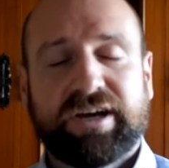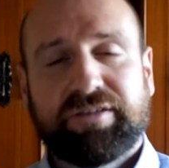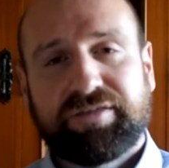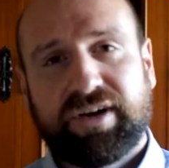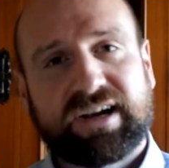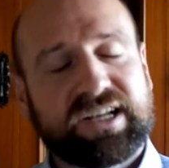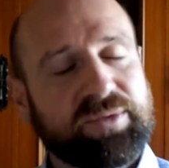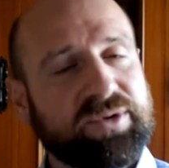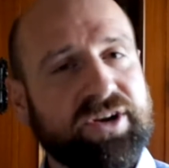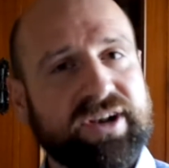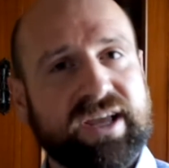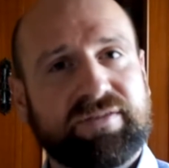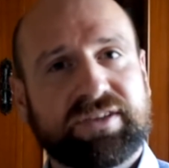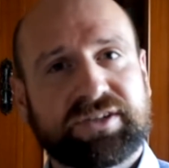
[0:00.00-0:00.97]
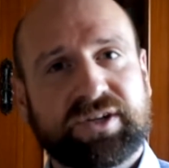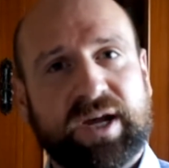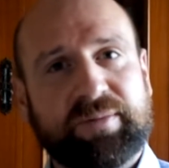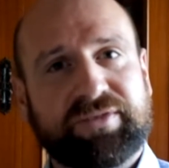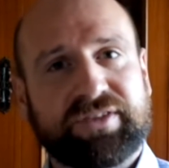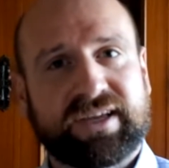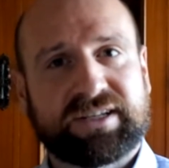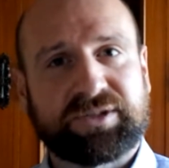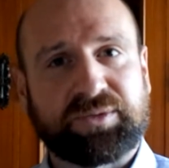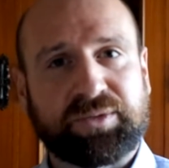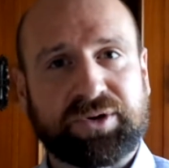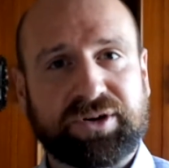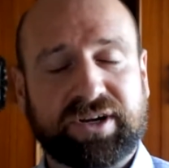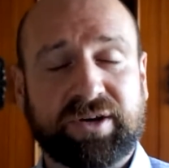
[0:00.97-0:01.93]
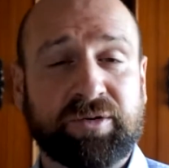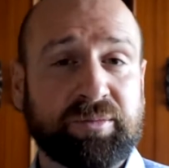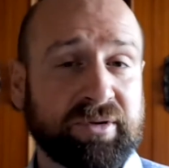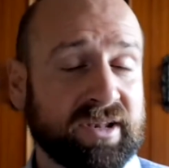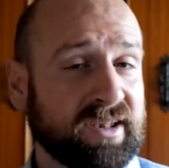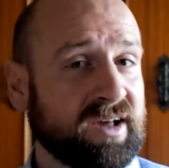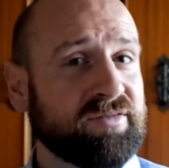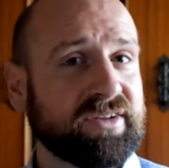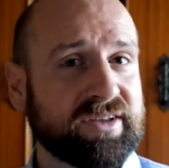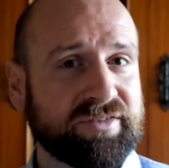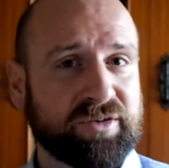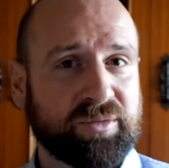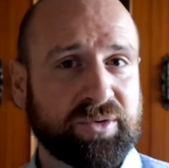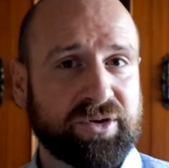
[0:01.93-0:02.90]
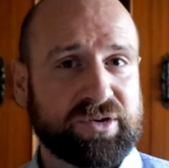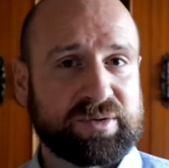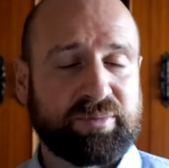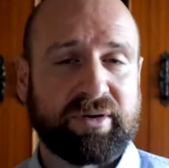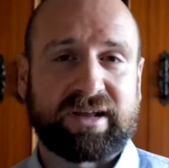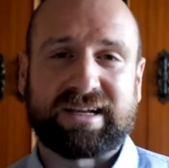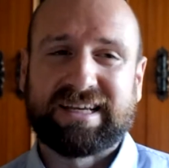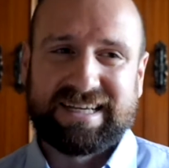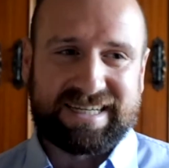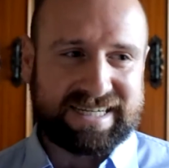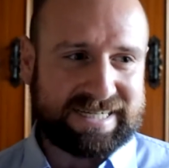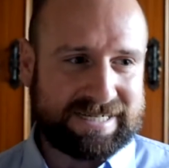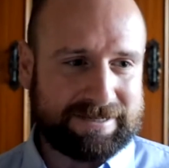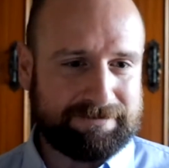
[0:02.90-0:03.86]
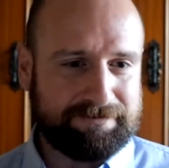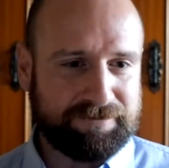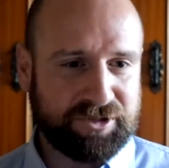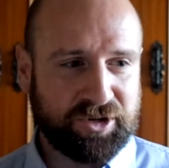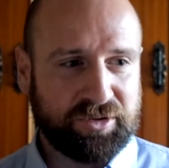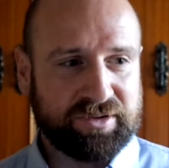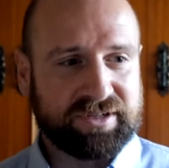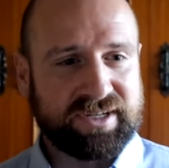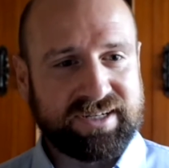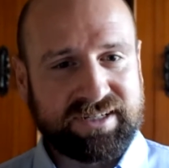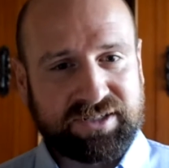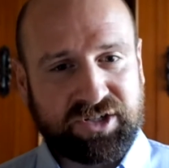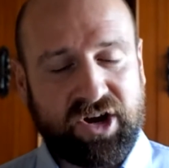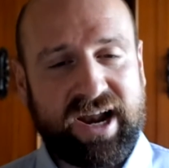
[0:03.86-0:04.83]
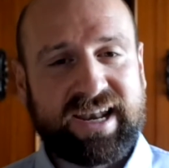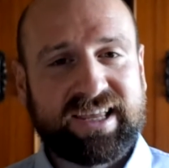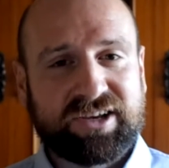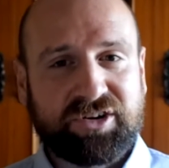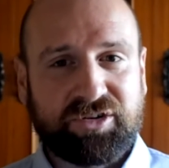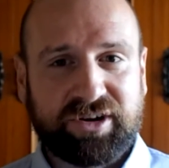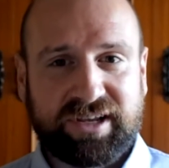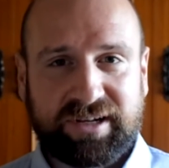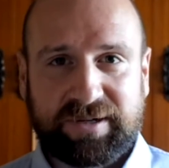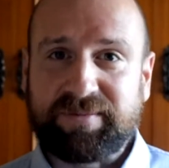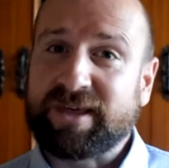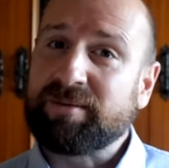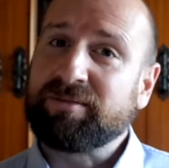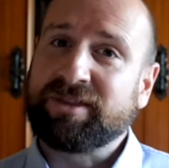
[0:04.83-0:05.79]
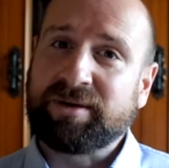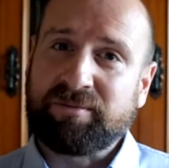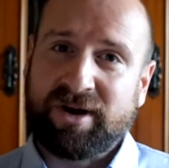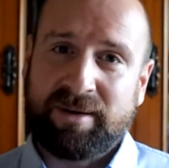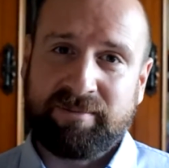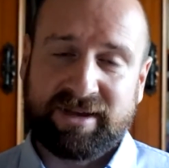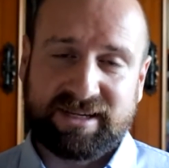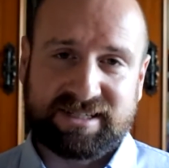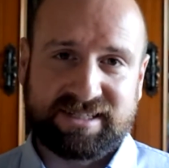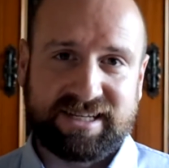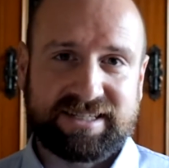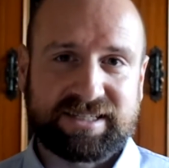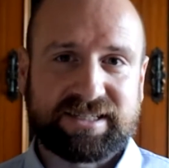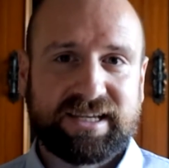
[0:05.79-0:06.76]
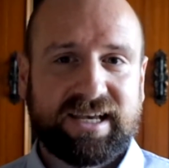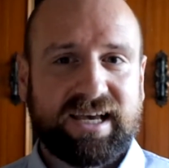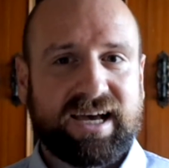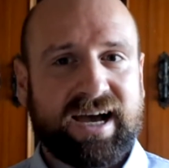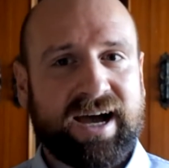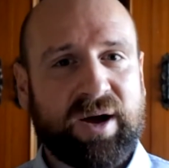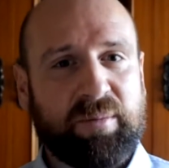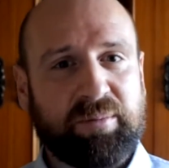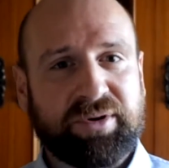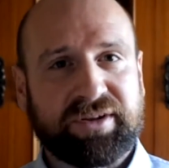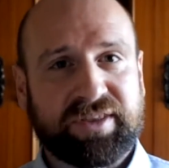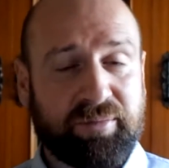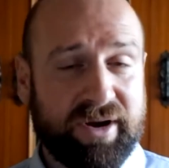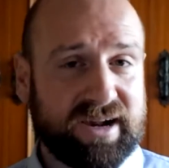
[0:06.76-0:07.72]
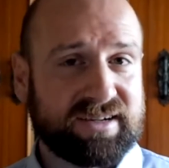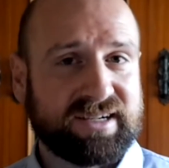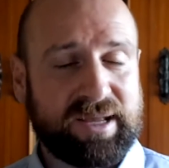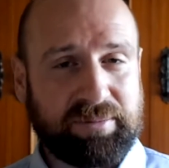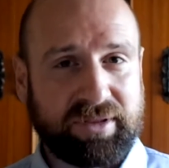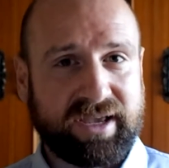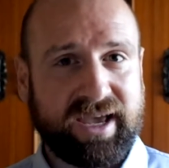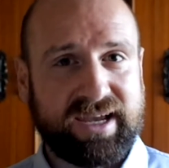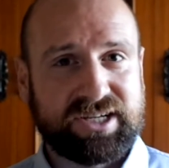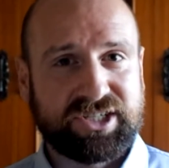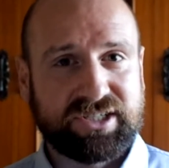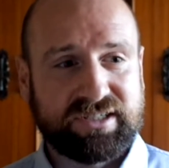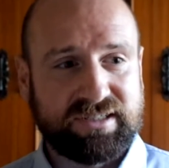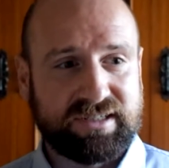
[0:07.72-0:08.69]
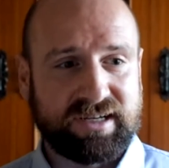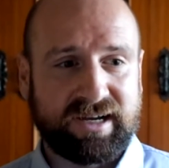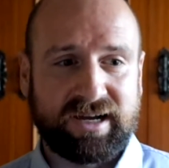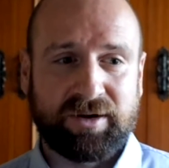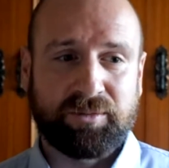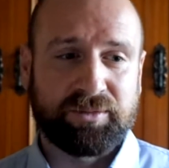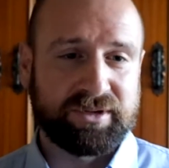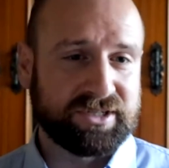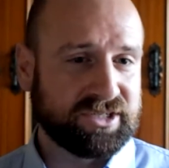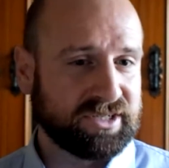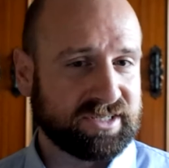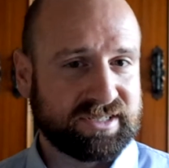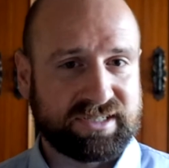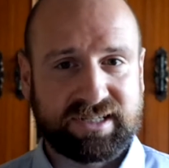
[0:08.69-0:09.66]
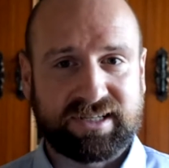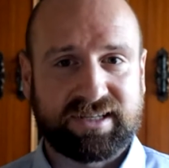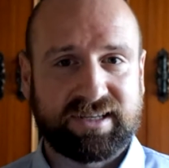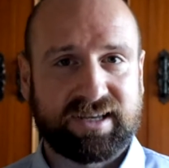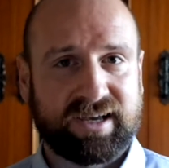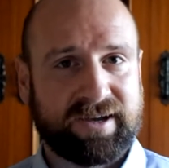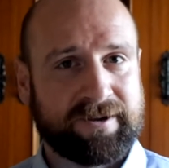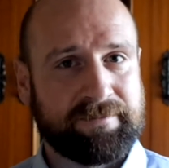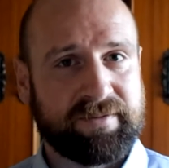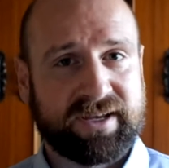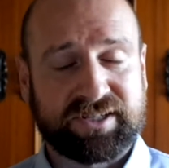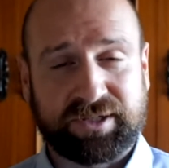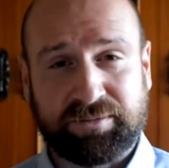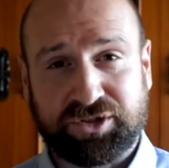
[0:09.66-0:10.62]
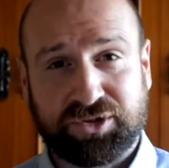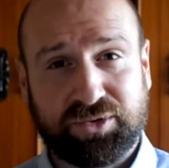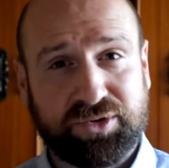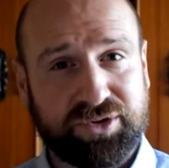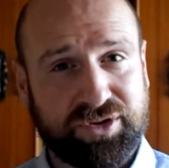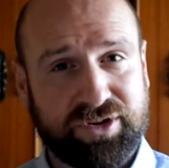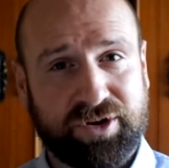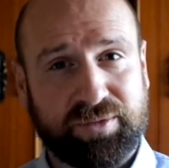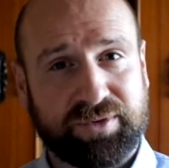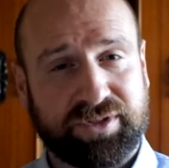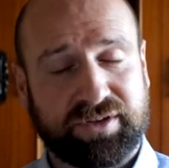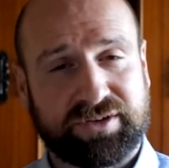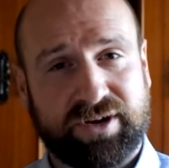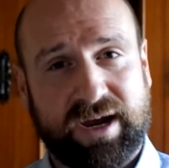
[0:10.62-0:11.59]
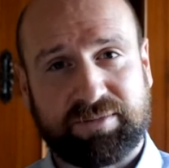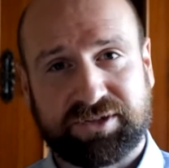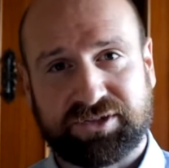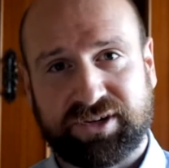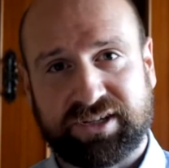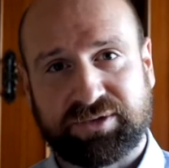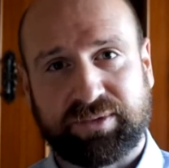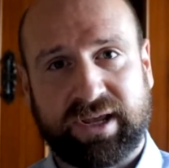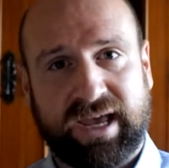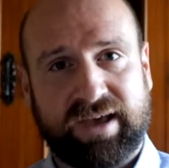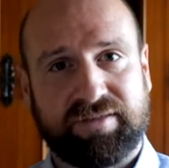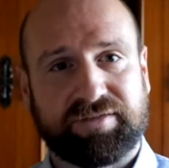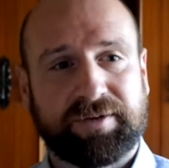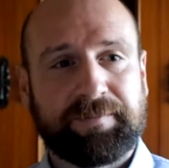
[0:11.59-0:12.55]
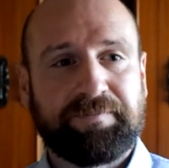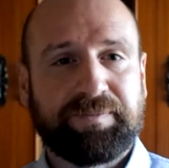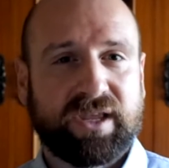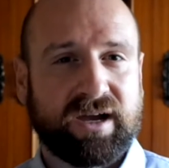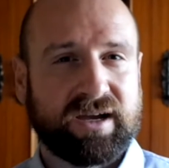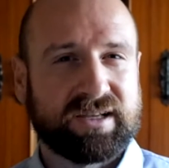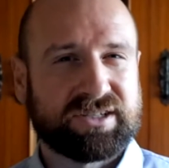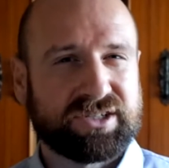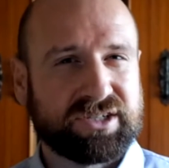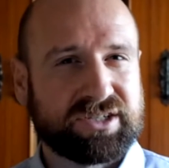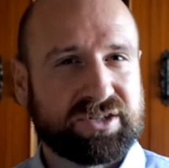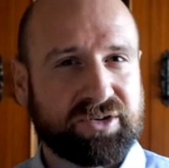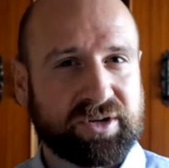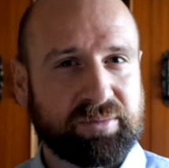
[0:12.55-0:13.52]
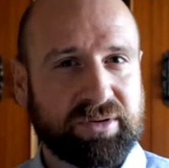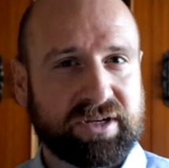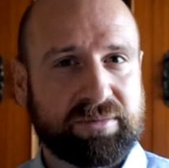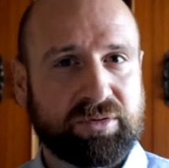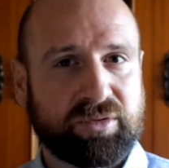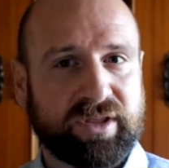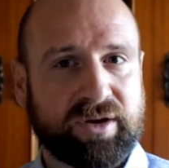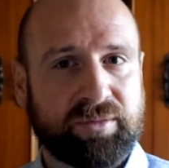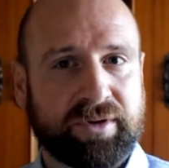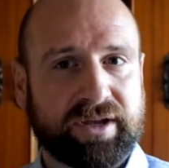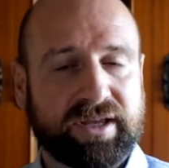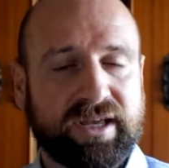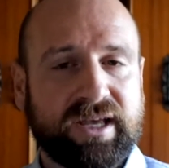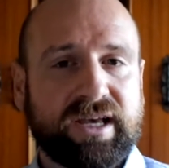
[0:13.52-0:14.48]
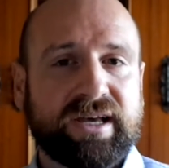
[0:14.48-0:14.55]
Frankly, we don't have the time for that to work. It would be lovely if it worked, but, in designing a curriculum that might make sense, but in the practical application, we just see, as I'm sure you know, with the time restraints we have, it's just not applicable that way.